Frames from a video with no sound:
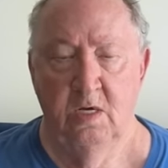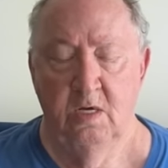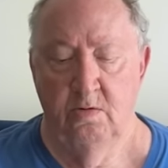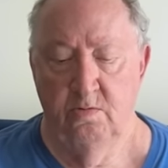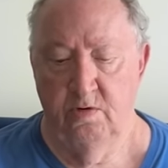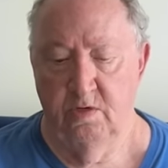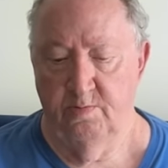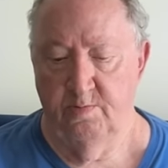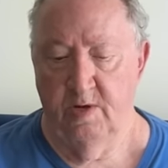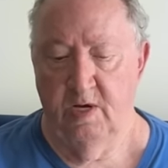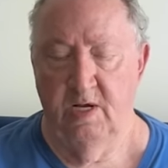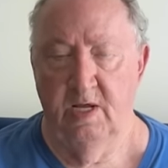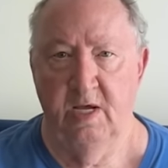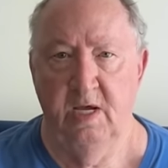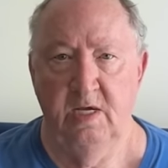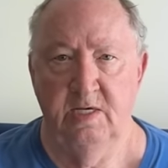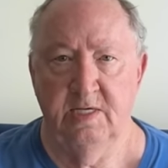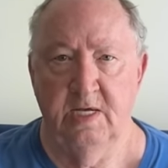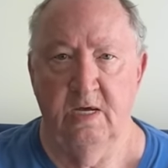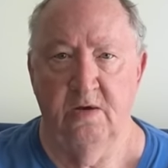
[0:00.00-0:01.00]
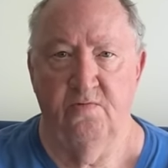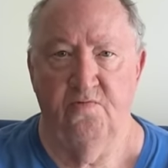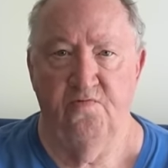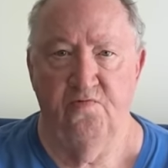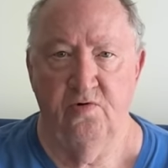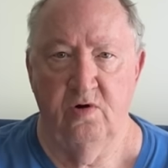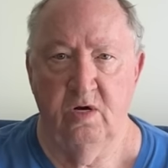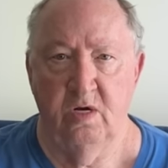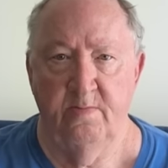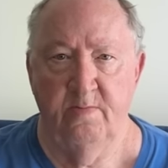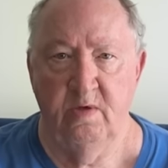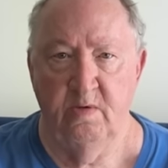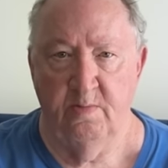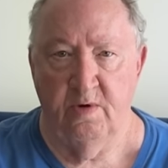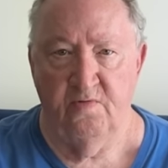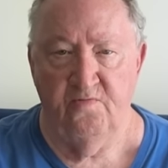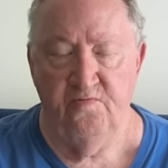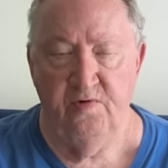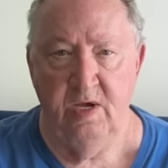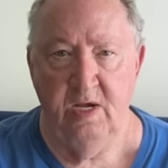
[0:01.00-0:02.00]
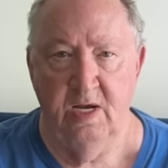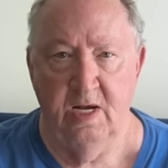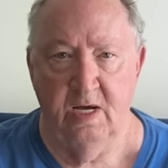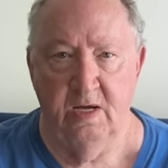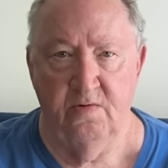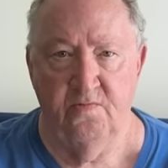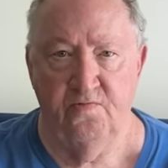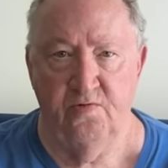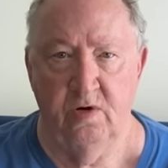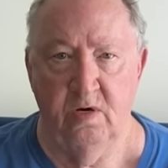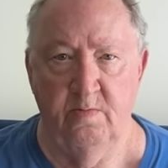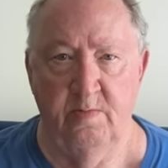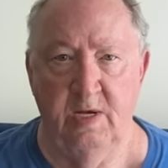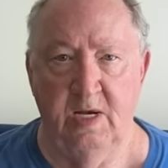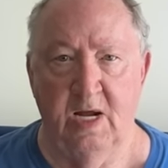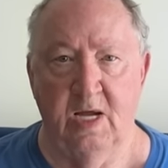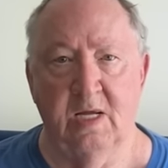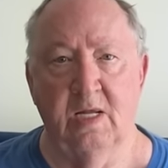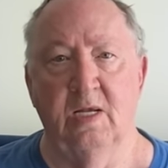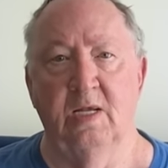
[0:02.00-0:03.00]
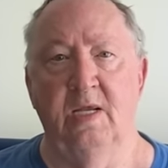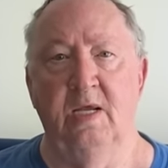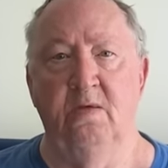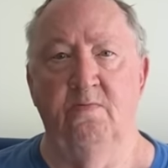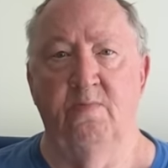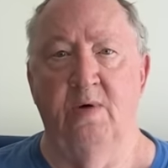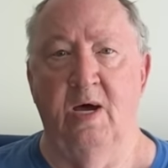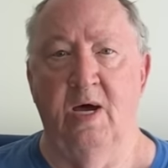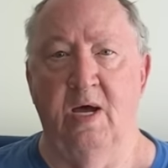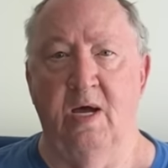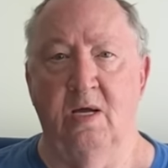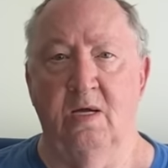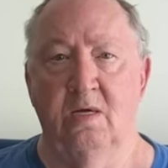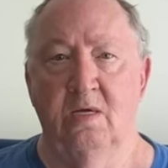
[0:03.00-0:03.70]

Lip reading: with my legs out in front of me, my feet out in front of me, and I could lean back